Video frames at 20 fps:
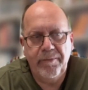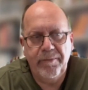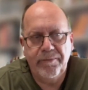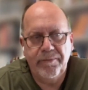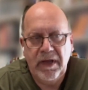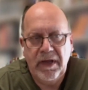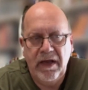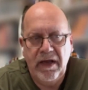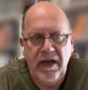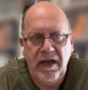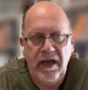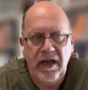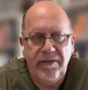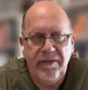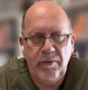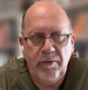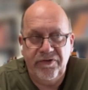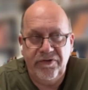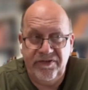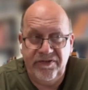Um,
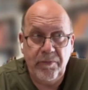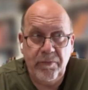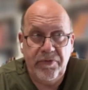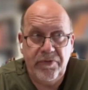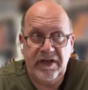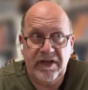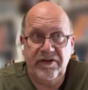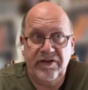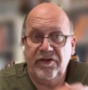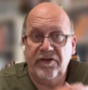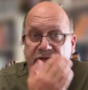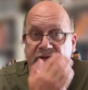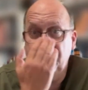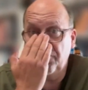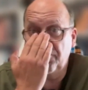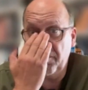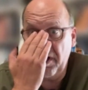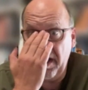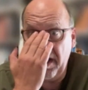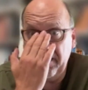there were some things that
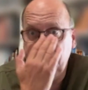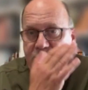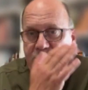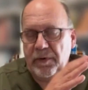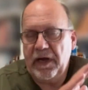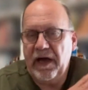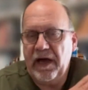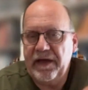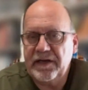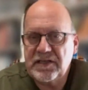surprised me.